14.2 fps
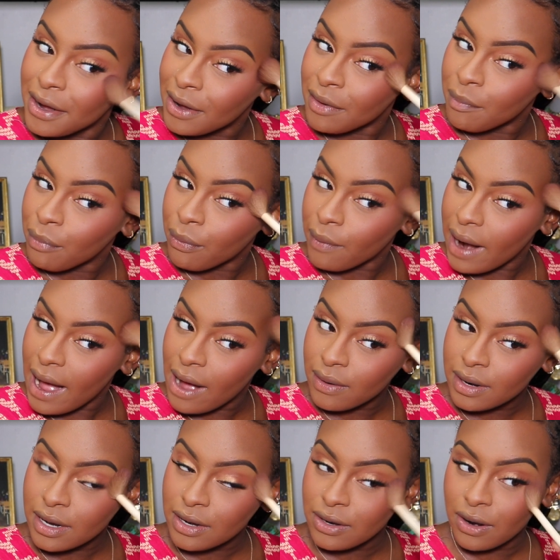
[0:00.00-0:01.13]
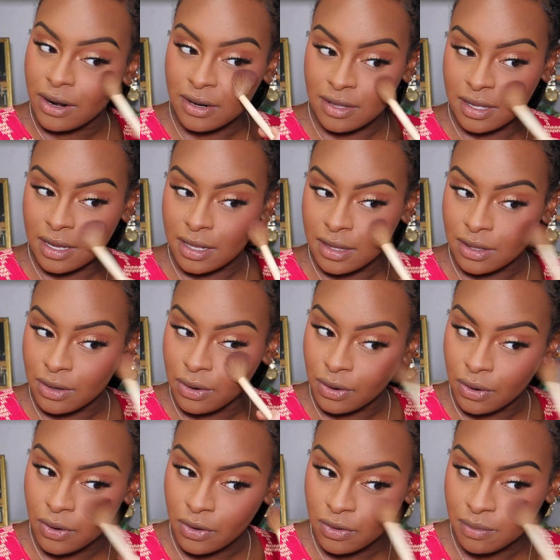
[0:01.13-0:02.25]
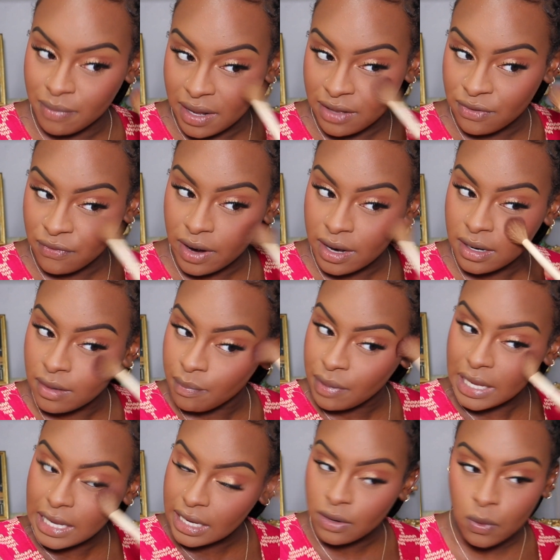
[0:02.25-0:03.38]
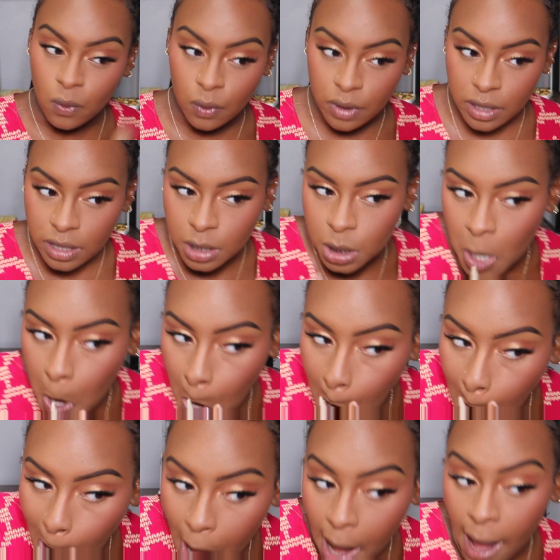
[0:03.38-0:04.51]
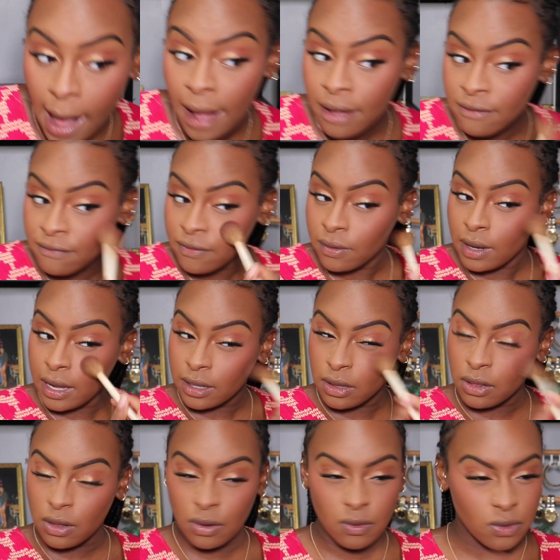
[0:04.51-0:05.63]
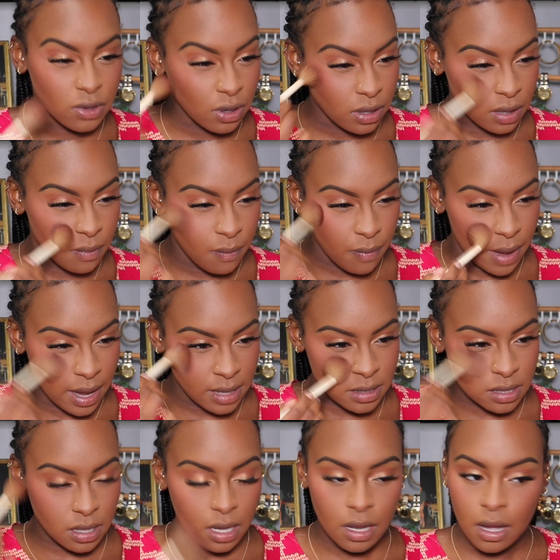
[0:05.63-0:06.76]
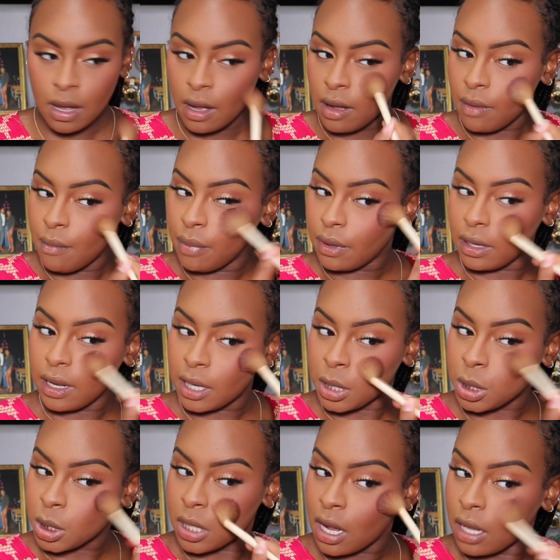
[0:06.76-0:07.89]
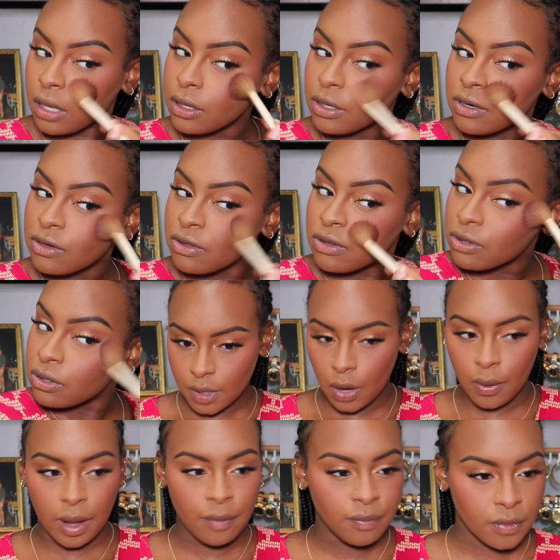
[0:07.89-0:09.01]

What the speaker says: a brown and dark skin's girl best friend. Pink and orange, I feel like those are the best blush colors. Okay,